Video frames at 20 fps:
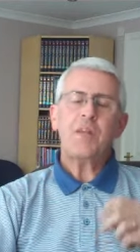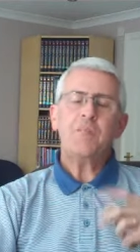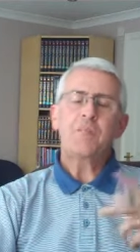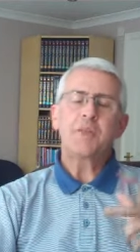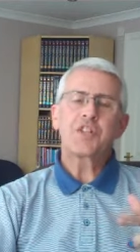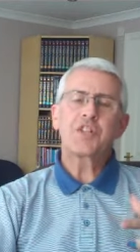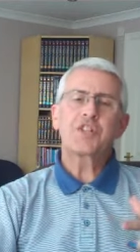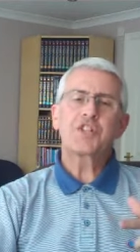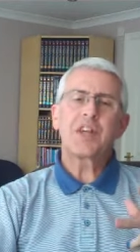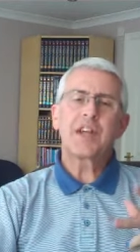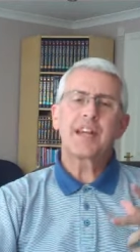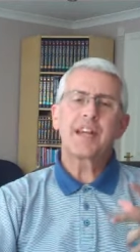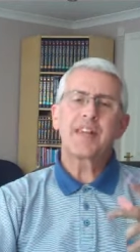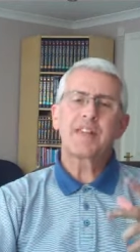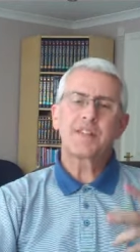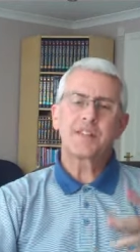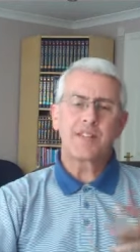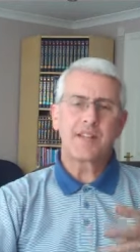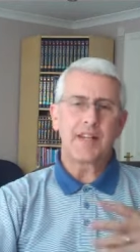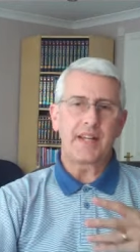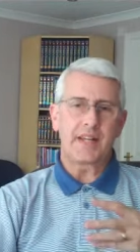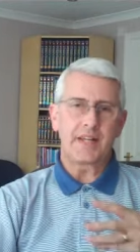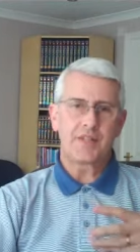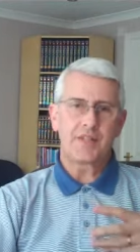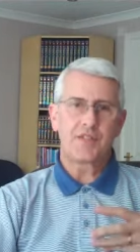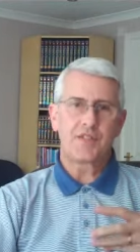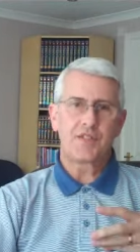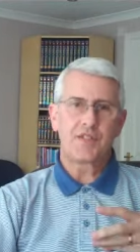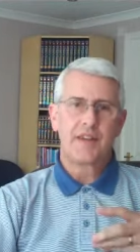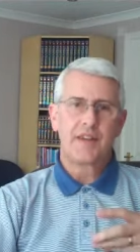Mistake
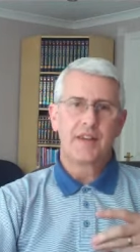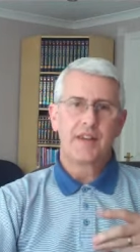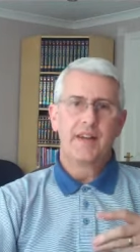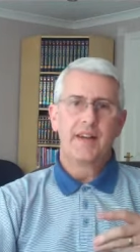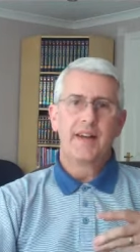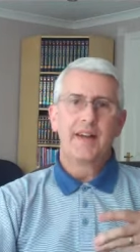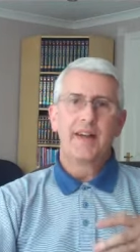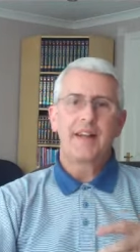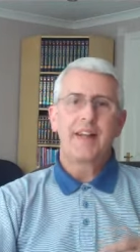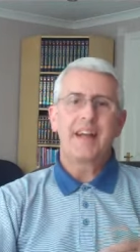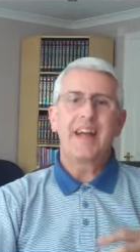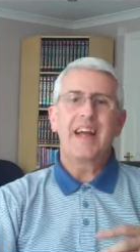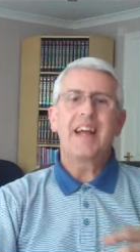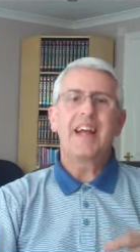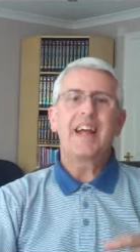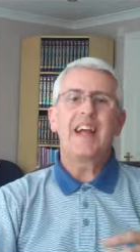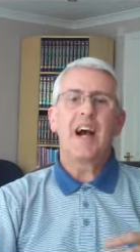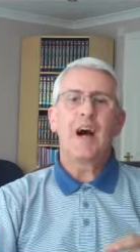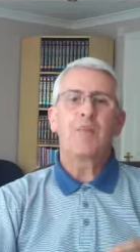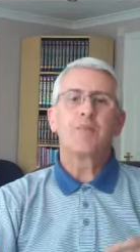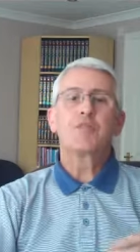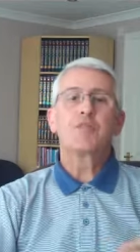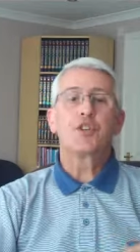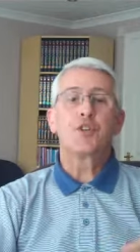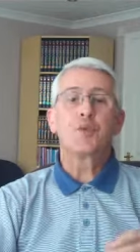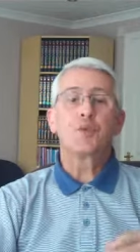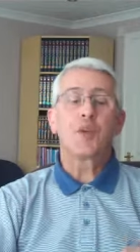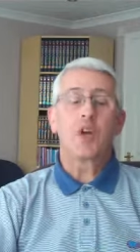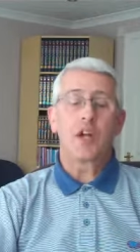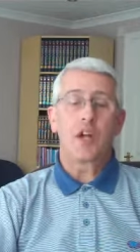6. Laying up
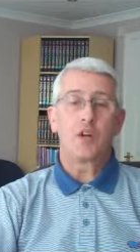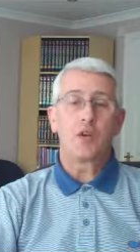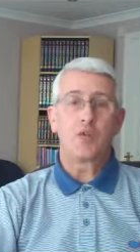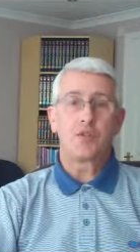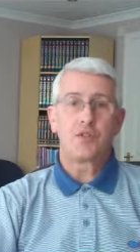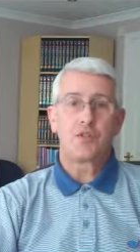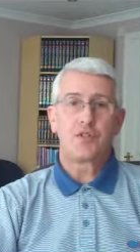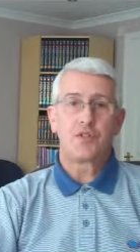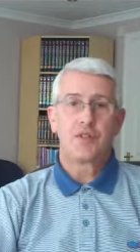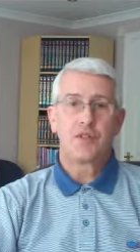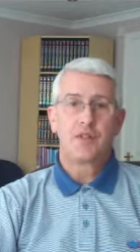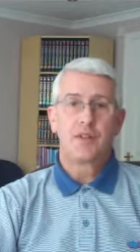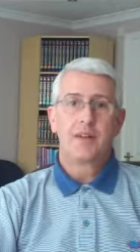too close.